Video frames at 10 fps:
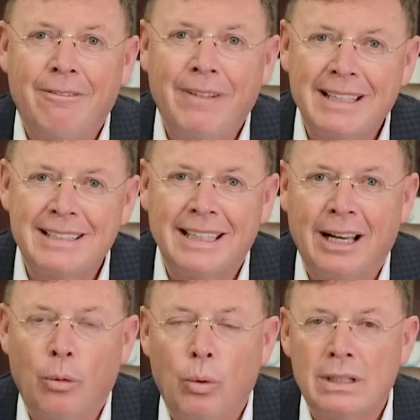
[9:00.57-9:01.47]

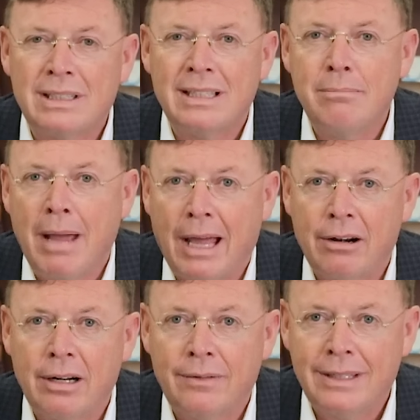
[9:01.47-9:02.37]
asphyxia was the
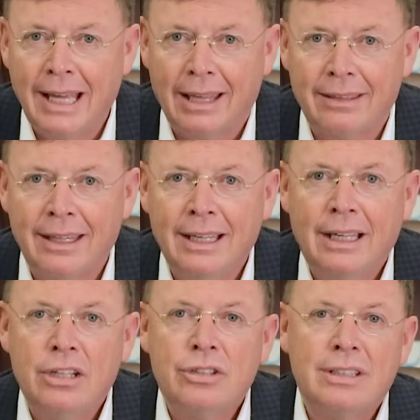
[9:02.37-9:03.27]
manner of death.
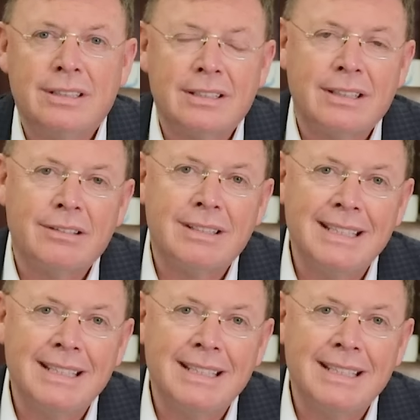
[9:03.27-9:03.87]
She says there's